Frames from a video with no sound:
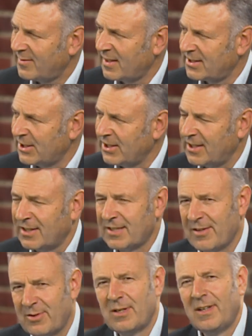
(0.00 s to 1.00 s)
Excellent. Fascinating
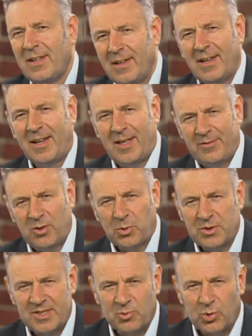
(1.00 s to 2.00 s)
as ever. If
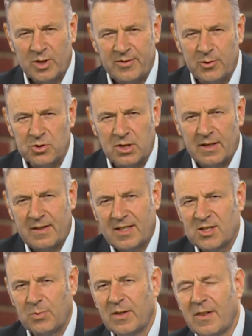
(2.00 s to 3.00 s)
you want to see more interviews like
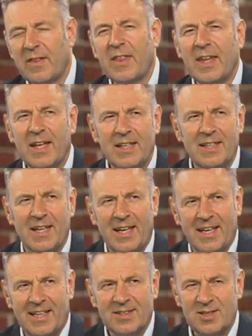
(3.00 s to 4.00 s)
this one, then
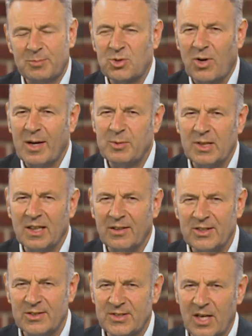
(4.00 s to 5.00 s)
subscribe to the
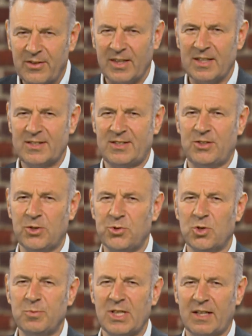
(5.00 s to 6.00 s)
London South East
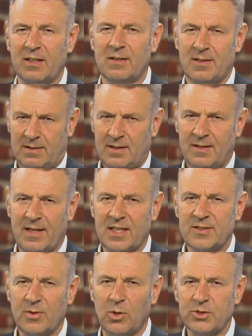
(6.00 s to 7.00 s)
YouTube channel.
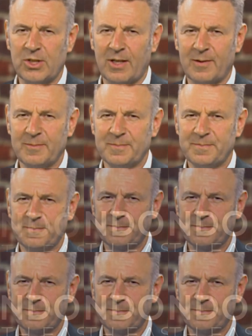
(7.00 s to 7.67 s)
Thanks for watching.